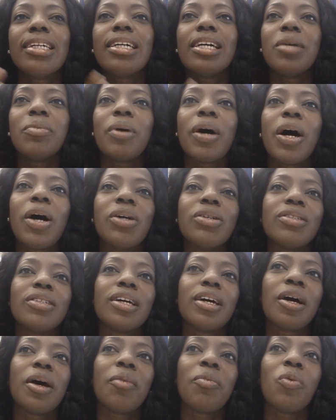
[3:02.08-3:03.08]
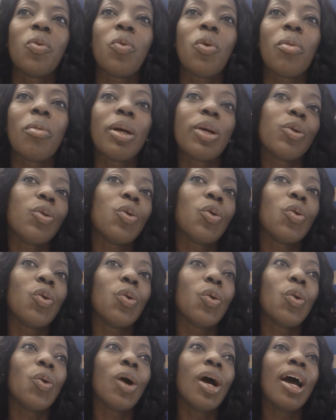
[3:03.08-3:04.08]
about women
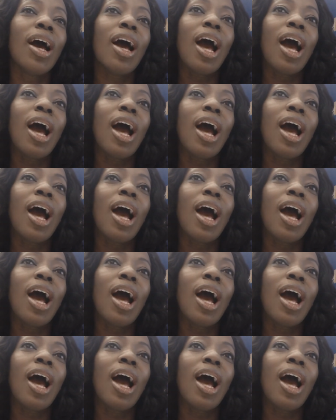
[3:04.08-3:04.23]
who